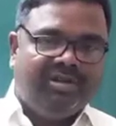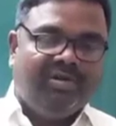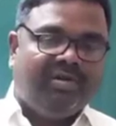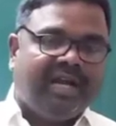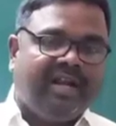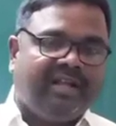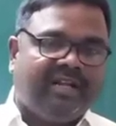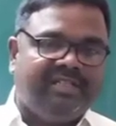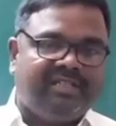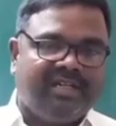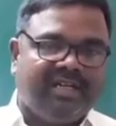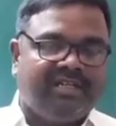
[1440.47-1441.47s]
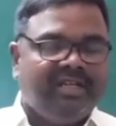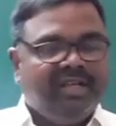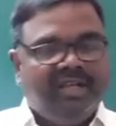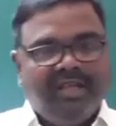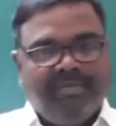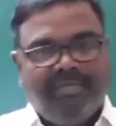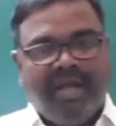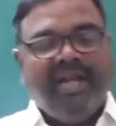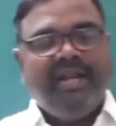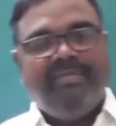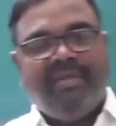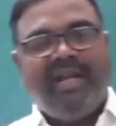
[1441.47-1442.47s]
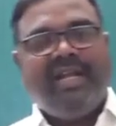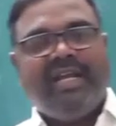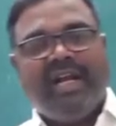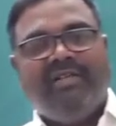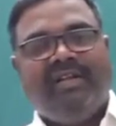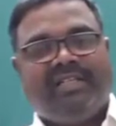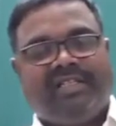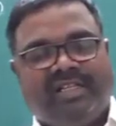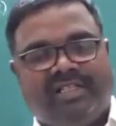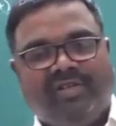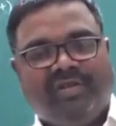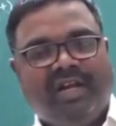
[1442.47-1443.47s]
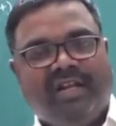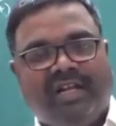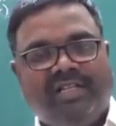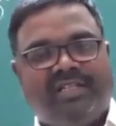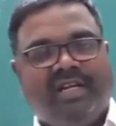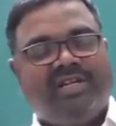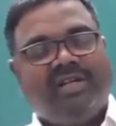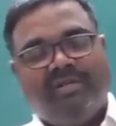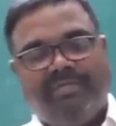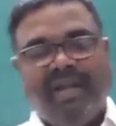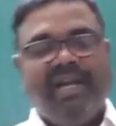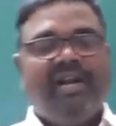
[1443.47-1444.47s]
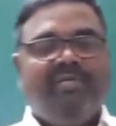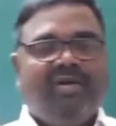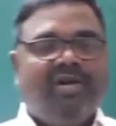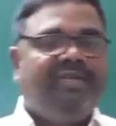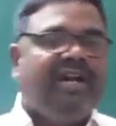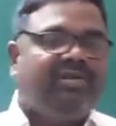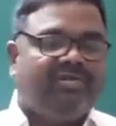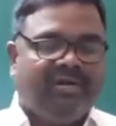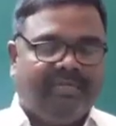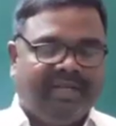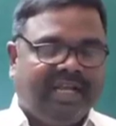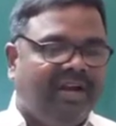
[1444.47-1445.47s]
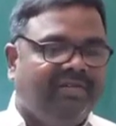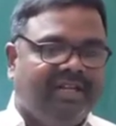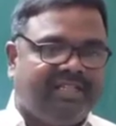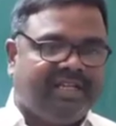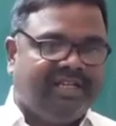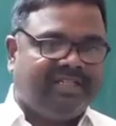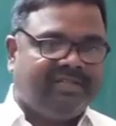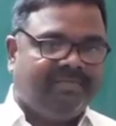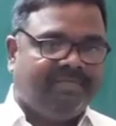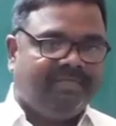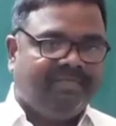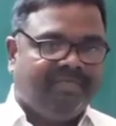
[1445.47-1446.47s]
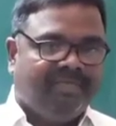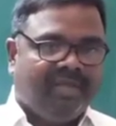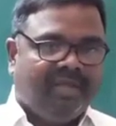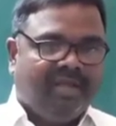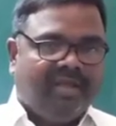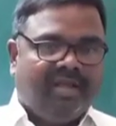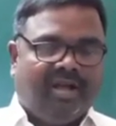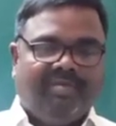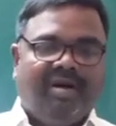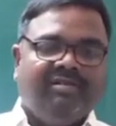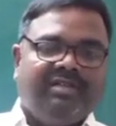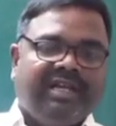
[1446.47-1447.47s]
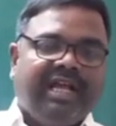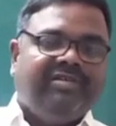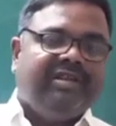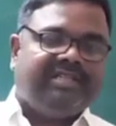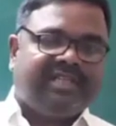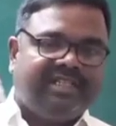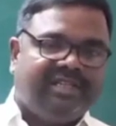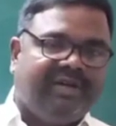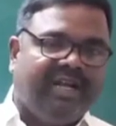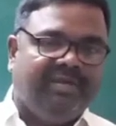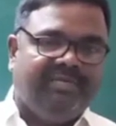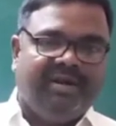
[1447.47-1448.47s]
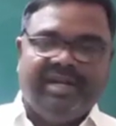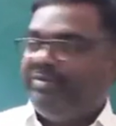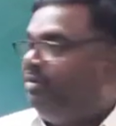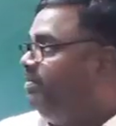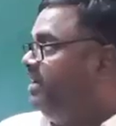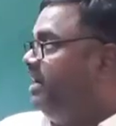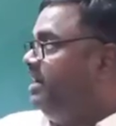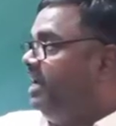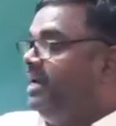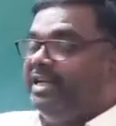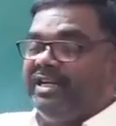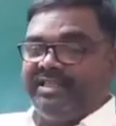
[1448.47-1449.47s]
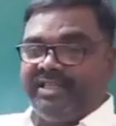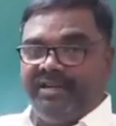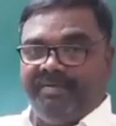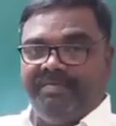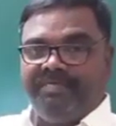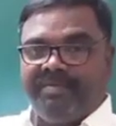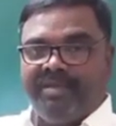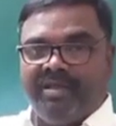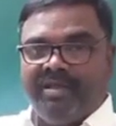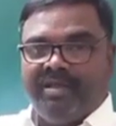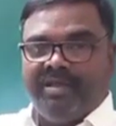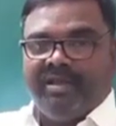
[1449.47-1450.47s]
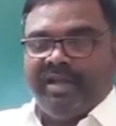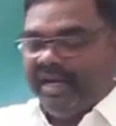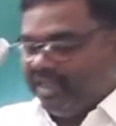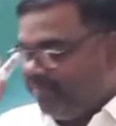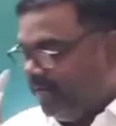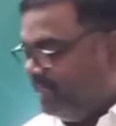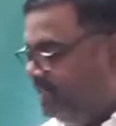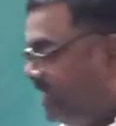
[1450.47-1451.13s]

you can construct many galvanic cells. You can construct many number of galvanic cells. Among the galvanic cells available, it will be a Daniell cell. And as far as